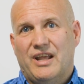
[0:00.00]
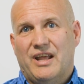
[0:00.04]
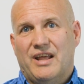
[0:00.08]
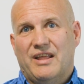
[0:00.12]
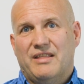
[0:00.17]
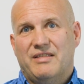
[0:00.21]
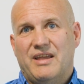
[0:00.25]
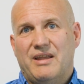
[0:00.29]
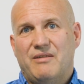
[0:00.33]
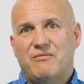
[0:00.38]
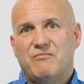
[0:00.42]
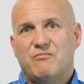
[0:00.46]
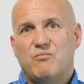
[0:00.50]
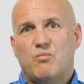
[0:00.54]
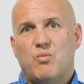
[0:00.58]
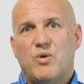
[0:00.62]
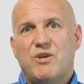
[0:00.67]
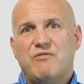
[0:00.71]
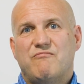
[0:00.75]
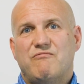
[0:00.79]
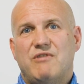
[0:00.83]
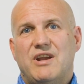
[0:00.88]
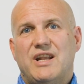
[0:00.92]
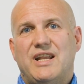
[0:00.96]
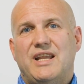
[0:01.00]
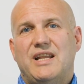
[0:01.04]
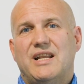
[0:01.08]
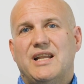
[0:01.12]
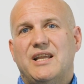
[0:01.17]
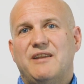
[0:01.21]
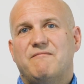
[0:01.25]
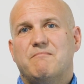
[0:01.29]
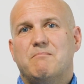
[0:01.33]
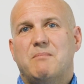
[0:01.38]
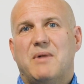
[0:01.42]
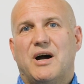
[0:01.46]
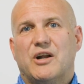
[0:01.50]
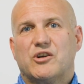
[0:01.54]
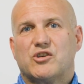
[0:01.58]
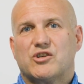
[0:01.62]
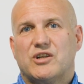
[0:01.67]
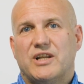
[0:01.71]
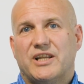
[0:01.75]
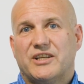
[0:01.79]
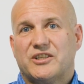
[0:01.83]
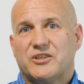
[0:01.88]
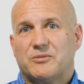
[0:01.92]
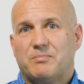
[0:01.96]
then we really leave much
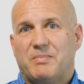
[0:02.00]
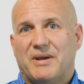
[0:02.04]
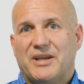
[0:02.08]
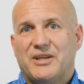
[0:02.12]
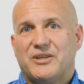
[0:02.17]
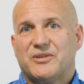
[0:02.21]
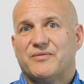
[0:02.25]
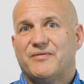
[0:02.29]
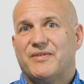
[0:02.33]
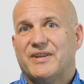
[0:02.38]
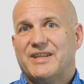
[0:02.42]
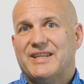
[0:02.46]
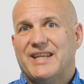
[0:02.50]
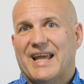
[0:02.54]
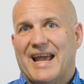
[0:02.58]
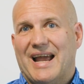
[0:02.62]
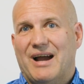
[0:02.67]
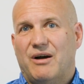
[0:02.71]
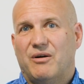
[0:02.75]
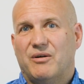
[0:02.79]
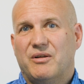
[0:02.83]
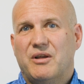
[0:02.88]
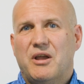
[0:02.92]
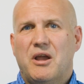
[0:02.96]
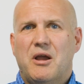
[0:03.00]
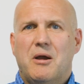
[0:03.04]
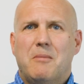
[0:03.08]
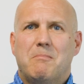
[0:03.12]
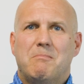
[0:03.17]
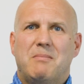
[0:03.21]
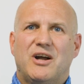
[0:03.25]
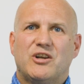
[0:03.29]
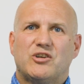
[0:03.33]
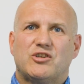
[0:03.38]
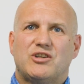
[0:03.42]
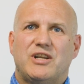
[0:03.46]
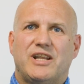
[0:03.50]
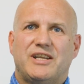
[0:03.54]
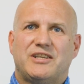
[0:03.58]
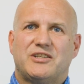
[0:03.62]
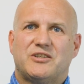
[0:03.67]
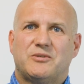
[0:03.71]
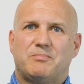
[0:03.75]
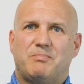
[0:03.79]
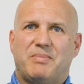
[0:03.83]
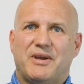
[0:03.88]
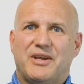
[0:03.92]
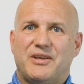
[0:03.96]
less space for doubt, much less
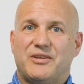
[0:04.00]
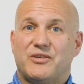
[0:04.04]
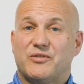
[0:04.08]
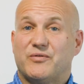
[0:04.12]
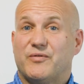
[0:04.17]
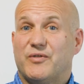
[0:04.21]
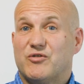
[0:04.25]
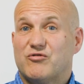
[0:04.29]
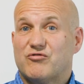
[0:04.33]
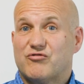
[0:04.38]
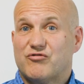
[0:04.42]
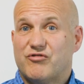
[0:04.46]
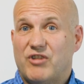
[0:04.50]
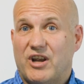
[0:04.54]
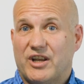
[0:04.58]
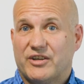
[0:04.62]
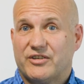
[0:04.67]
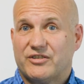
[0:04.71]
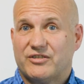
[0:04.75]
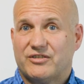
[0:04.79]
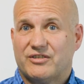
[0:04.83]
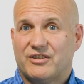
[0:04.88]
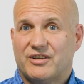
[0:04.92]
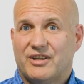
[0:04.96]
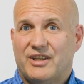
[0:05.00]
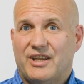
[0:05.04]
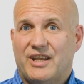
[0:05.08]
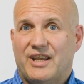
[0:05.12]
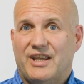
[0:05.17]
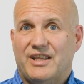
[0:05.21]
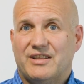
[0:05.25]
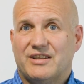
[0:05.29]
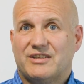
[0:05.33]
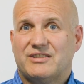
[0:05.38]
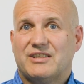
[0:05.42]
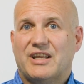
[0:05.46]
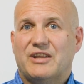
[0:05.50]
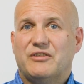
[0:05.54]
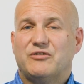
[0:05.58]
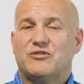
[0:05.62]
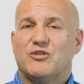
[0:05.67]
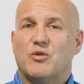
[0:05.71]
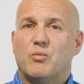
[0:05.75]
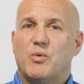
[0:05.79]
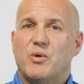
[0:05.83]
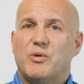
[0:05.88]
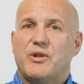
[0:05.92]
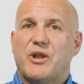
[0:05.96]
space for trust, in the sense
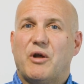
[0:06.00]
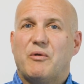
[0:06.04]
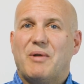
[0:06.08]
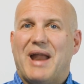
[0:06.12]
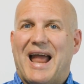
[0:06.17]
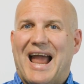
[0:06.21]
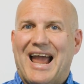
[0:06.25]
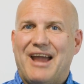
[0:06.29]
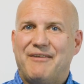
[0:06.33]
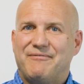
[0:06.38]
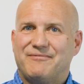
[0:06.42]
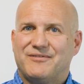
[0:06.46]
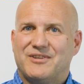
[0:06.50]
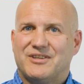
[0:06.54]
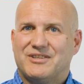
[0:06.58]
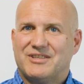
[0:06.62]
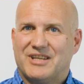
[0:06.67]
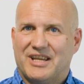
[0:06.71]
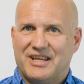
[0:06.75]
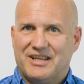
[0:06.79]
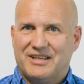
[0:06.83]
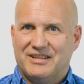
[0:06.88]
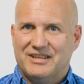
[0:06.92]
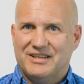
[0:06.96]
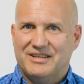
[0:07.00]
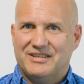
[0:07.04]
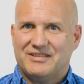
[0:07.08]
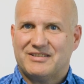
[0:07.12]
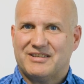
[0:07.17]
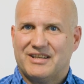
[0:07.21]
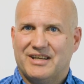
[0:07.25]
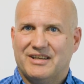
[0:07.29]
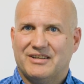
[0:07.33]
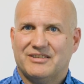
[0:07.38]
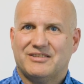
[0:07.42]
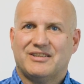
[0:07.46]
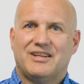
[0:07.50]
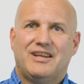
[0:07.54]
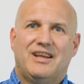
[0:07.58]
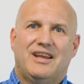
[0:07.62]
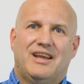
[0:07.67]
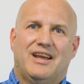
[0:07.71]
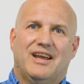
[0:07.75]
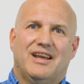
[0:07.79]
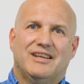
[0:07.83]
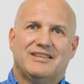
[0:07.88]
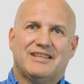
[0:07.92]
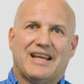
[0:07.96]
that we don't have to take these things
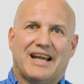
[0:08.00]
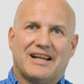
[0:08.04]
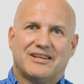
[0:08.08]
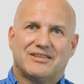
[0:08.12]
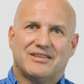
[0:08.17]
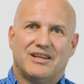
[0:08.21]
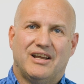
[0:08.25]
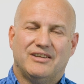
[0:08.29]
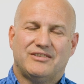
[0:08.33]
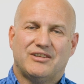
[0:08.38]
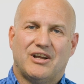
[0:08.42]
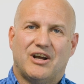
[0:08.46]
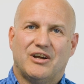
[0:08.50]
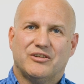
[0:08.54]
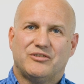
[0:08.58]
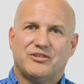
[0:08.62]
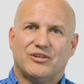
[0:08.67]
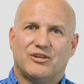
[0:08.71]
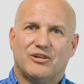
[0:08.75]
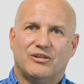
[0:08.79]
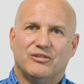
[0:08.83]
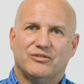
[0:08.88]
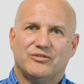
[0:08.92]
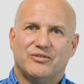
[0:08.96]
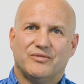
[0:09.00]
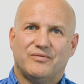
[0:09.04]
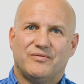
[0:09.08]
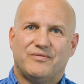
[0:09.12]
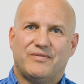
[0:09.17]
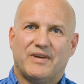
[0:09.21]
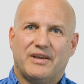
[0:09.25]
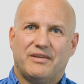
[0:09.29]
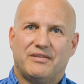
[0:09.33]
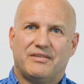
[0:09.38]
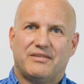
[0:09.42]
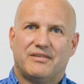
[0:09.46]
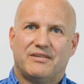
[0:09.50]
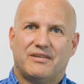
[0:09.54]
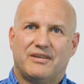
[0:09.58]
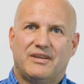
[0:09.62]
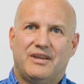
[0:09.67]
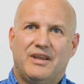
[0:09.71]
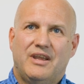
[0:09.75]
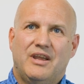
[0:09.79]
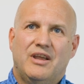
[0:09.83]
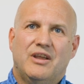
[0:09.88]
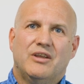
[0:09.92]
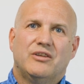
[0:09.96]
as articles of faith.
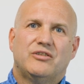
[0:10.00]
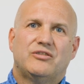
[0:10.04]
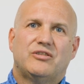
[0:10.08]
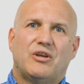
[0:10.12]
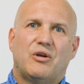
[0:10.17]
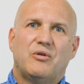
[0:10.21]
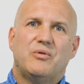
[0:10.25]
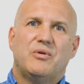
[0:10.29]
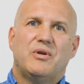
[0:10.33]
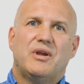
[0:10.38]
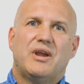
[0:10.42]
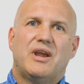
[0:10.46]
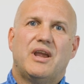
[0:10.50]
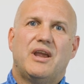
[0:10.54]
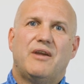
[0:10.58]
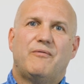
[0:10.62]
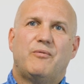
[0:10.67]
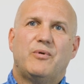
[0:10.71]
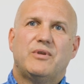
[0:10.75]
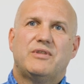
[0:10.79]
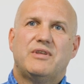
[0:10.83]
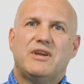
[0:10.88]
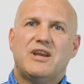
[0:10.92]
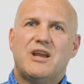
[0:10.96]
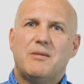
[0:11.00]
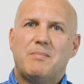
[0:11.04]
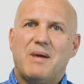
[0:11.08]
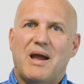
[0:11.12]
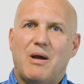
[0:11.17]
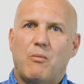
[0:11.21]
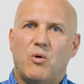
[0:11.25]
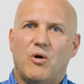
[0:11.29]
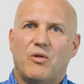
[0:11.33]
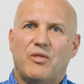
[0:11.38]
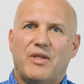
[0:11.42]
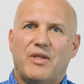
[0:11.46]
So if we think about what